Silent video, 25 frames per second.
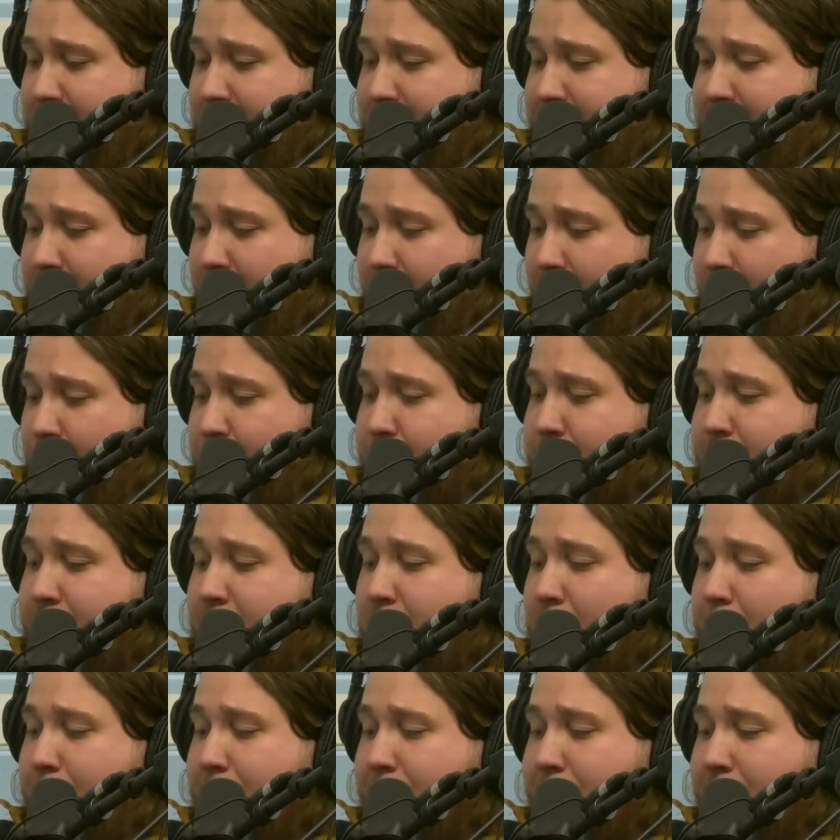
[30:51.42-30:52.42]
it'll
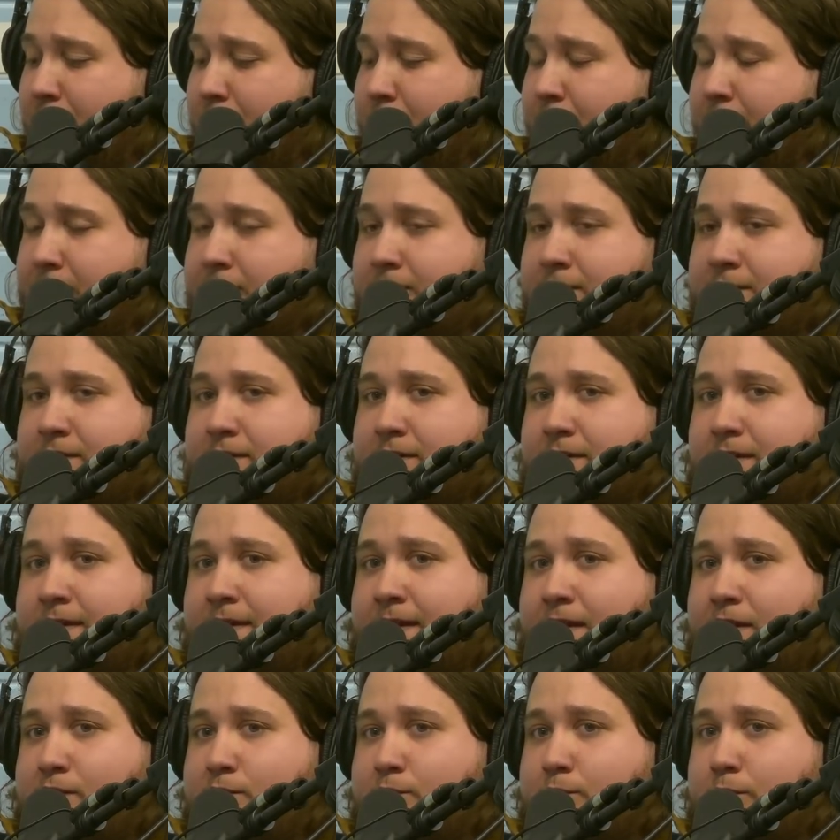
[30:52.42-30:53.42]
shrink up a little bit,
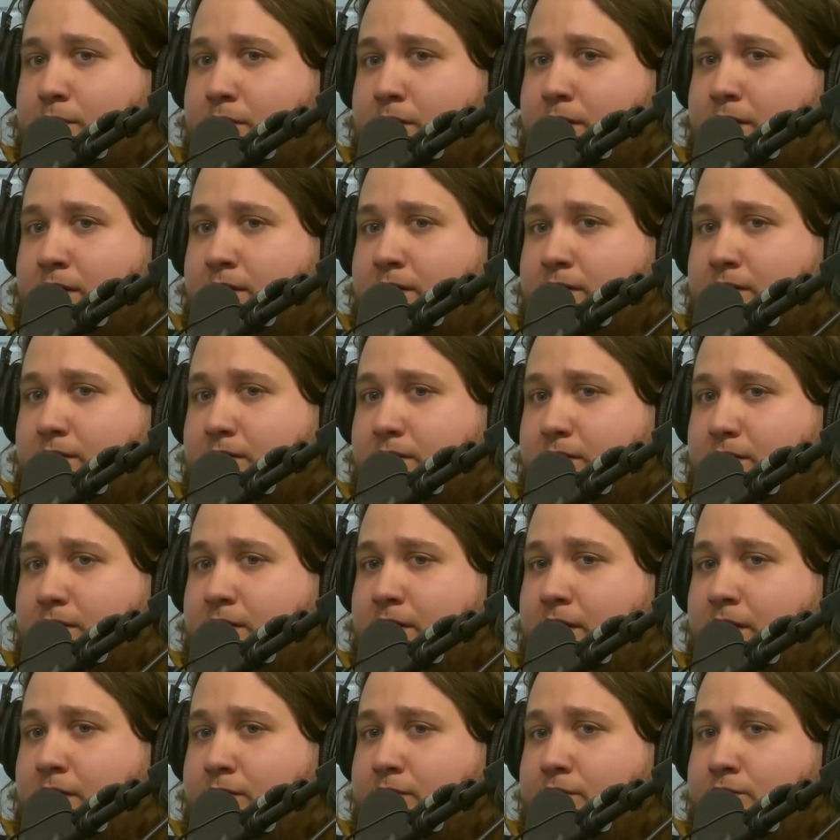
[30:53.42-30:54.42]
and that's where
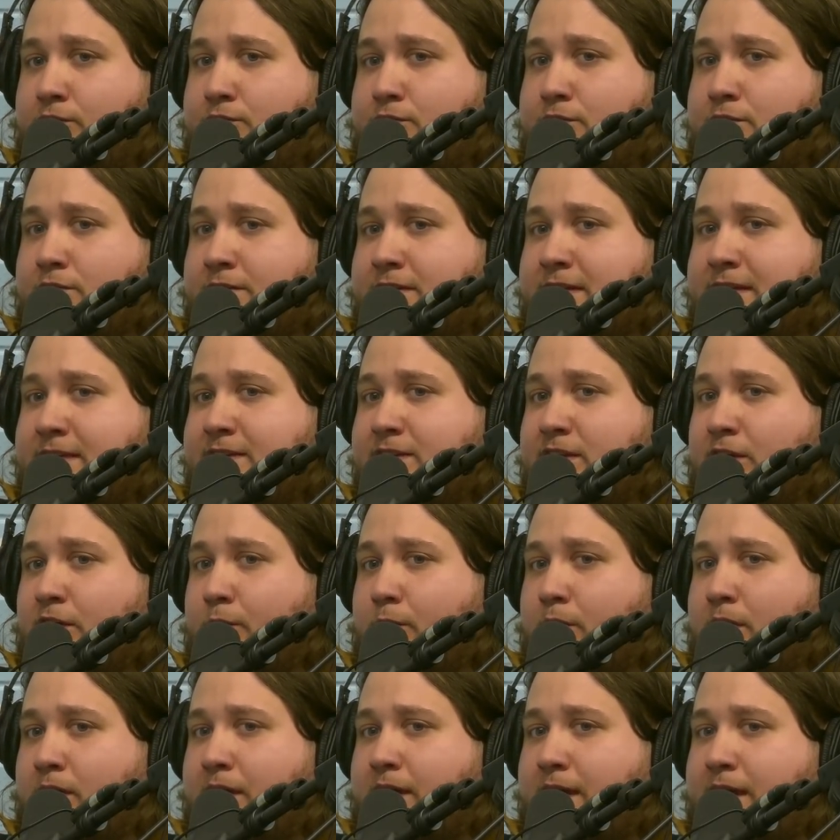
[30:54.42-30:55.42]
you know you do your detail
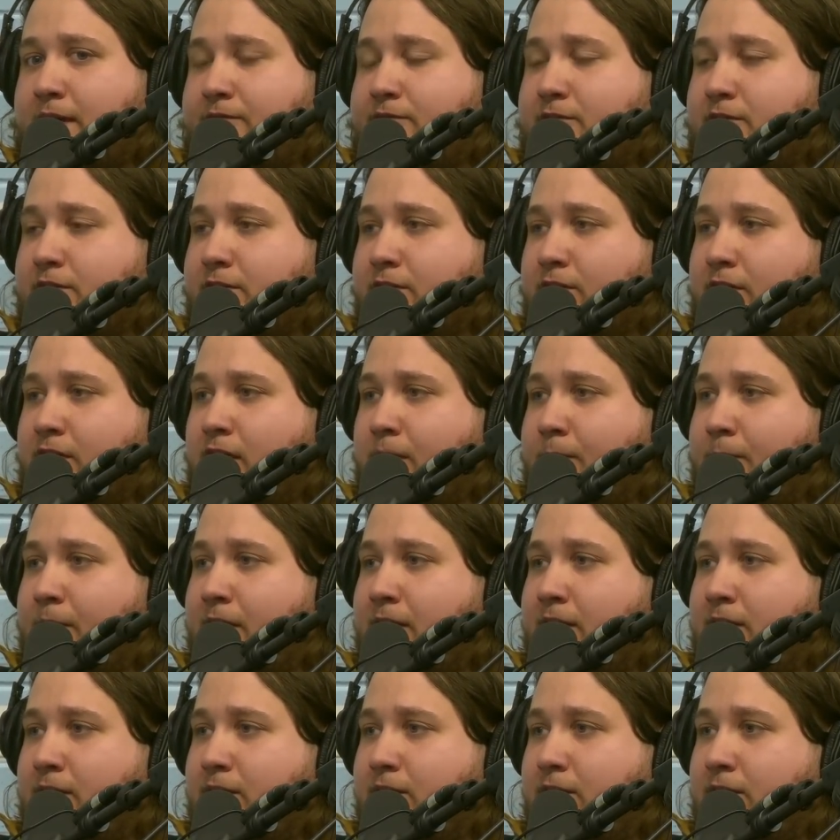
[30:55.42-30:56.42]
work after. You'll come
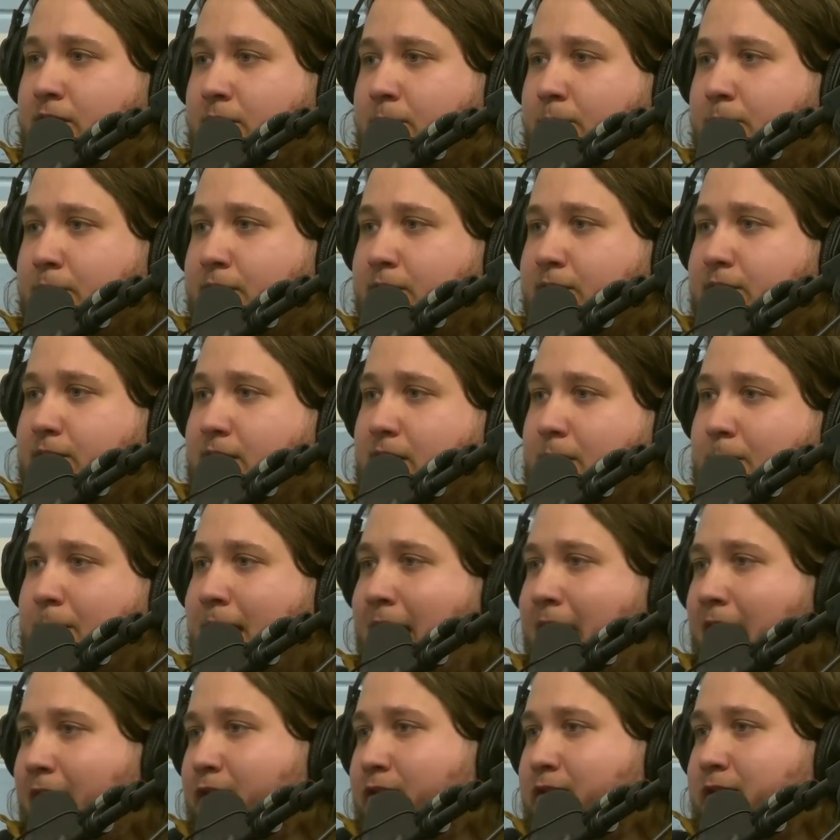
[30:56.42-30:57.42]
in, you'll put the
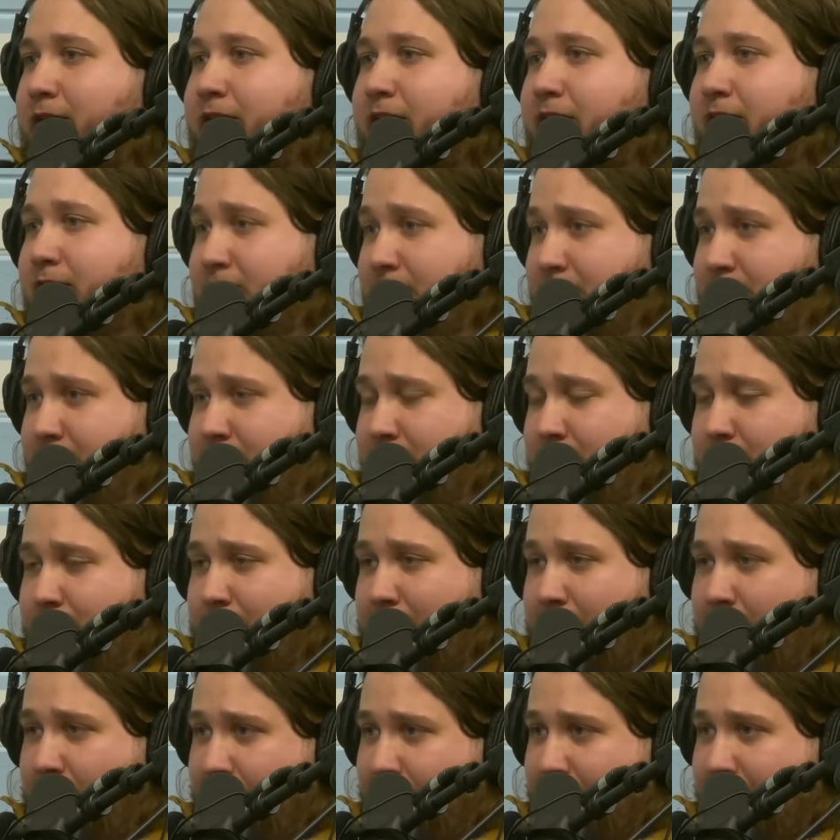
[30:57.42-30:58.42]
epoxy
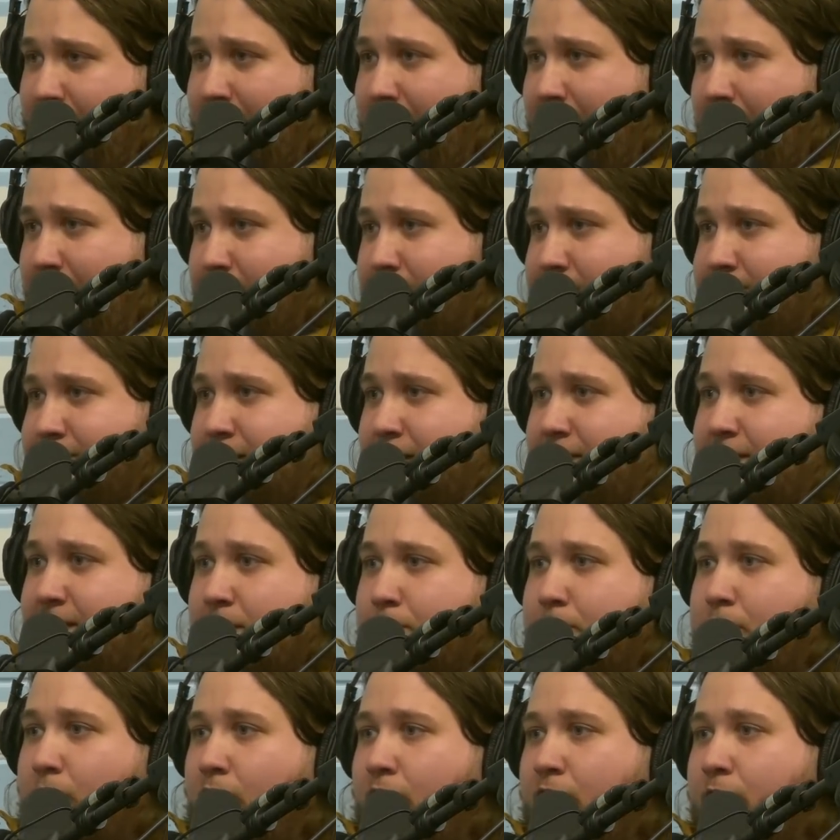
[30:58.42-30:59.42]
around the eyes if
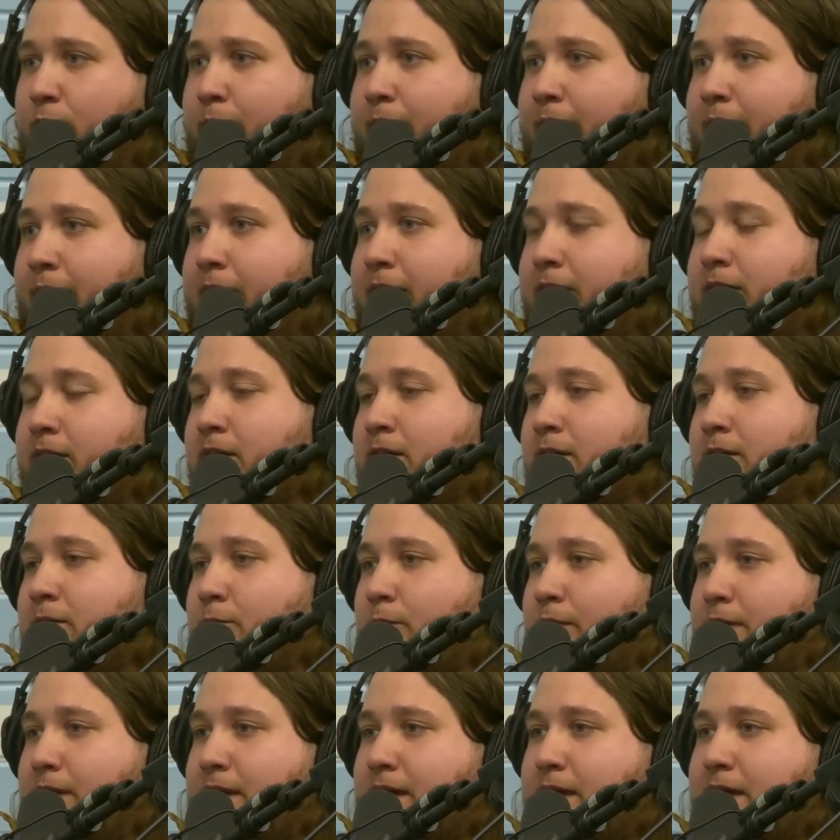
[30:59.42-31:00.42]
anything pulled away or
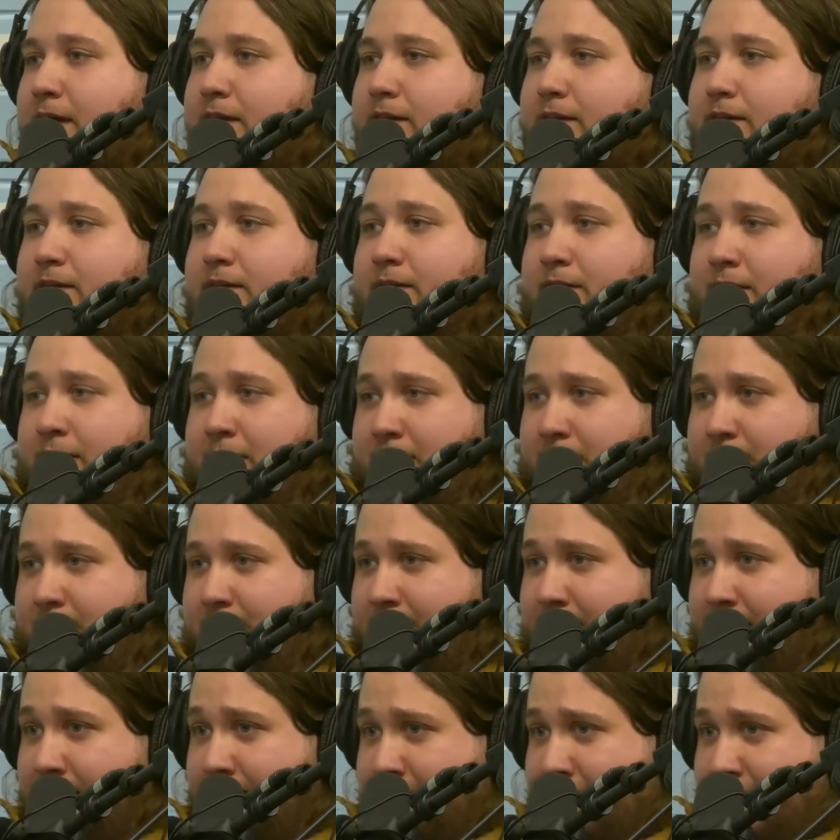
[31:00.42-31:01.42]
whatnot.
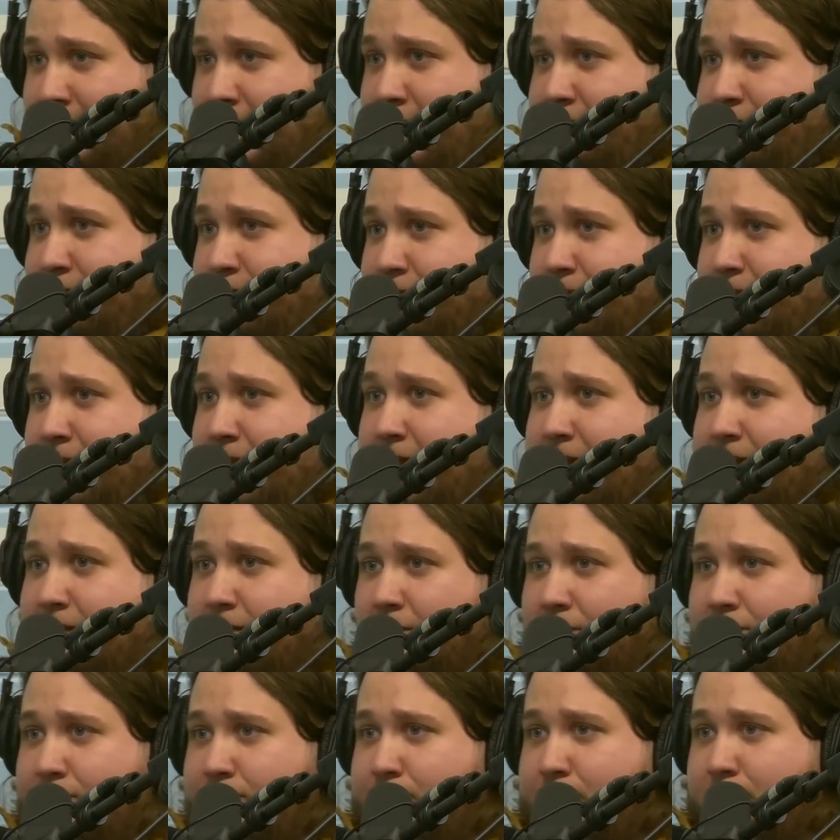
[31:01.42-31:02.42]
After that,
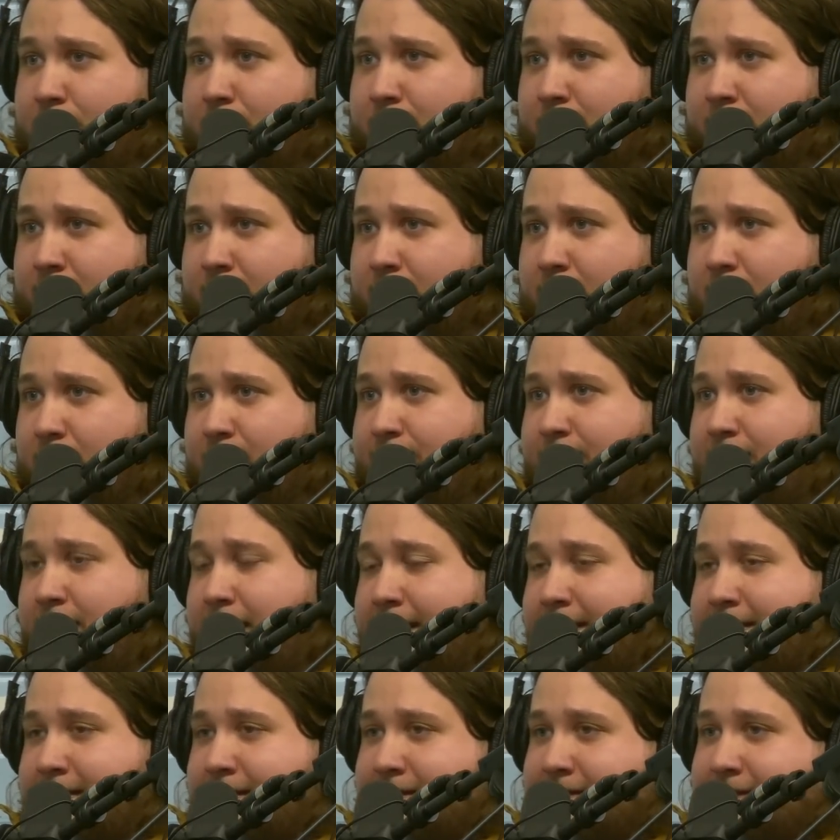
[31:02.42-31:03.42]
you'll do your your
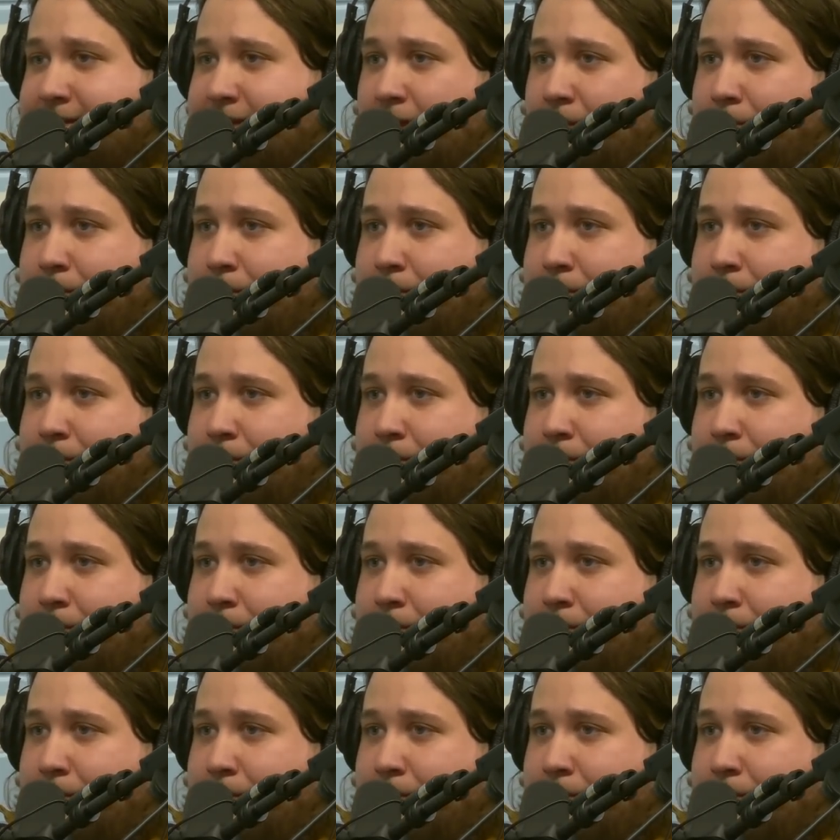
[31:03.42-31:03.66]
fine detail